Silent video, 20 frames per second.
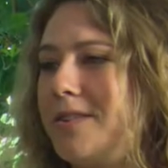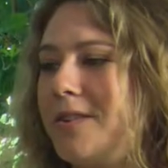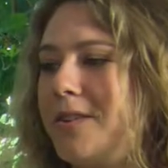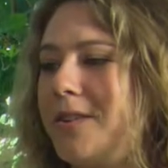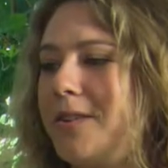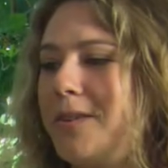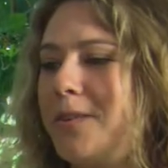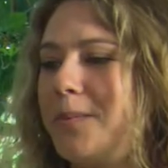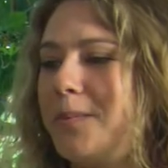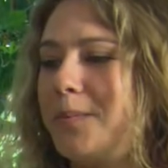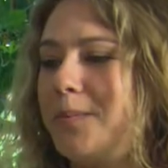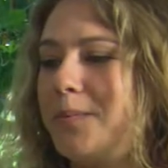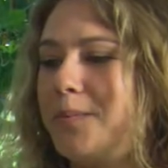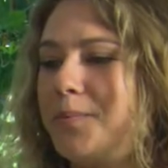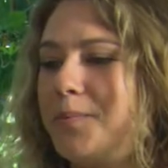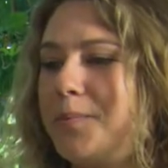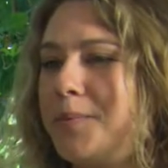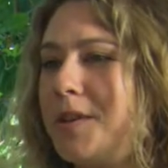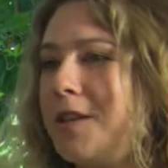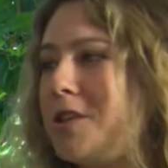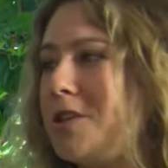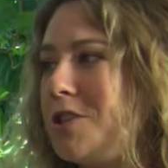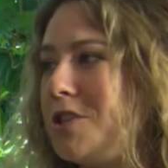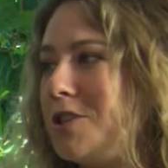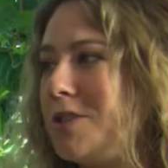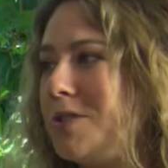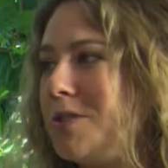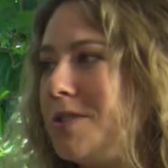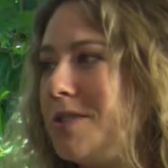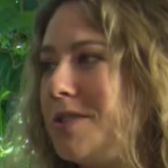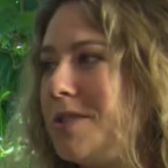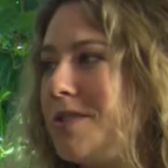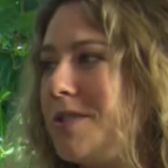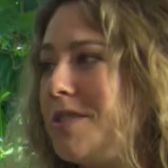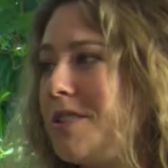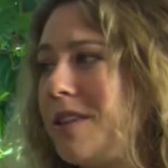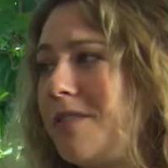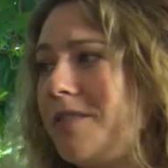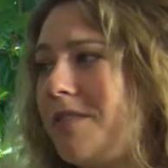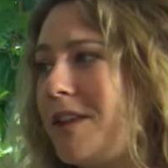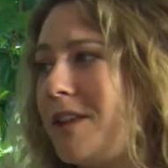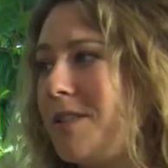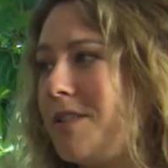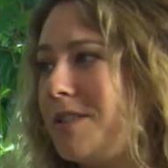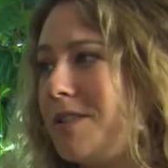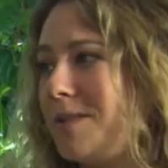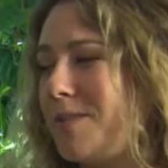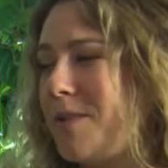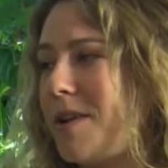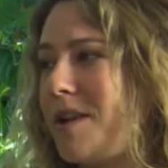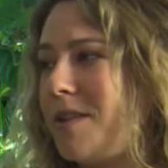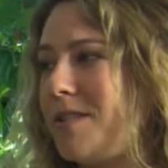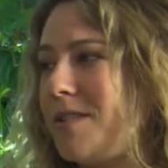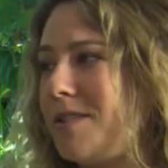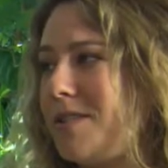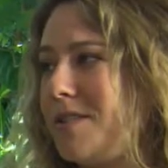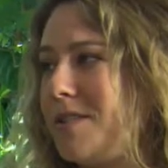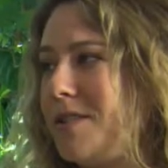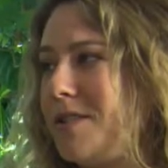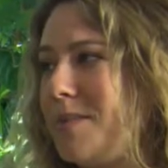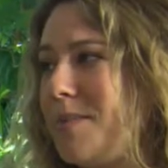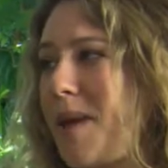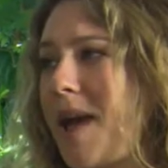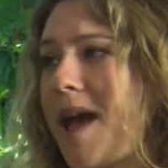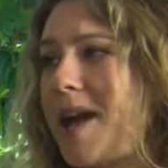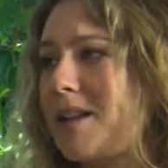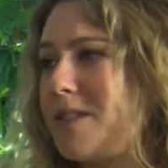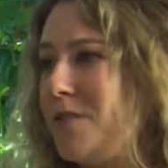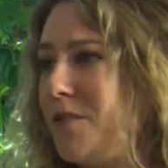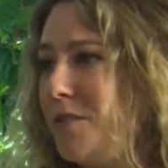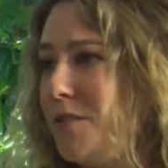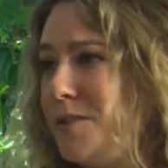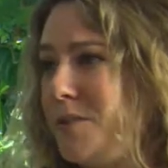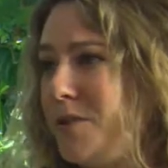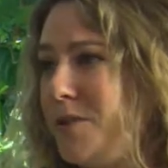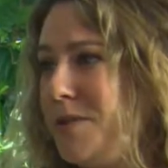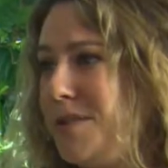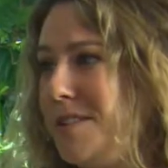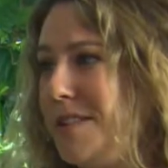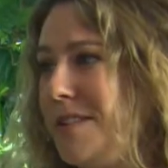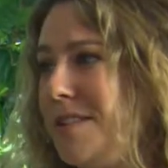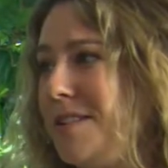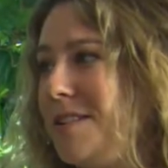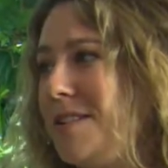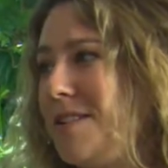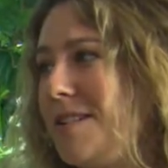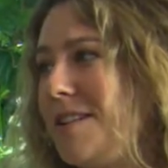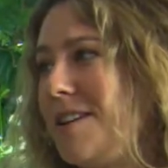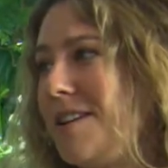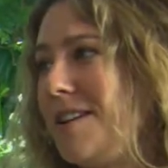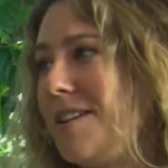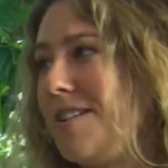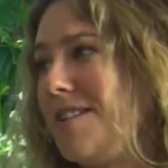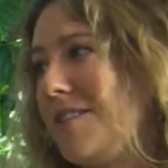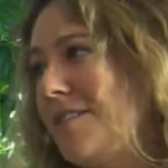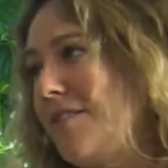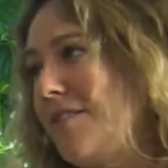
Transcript: you know, pea shoots and sunflower sprouts are packed full of protein, and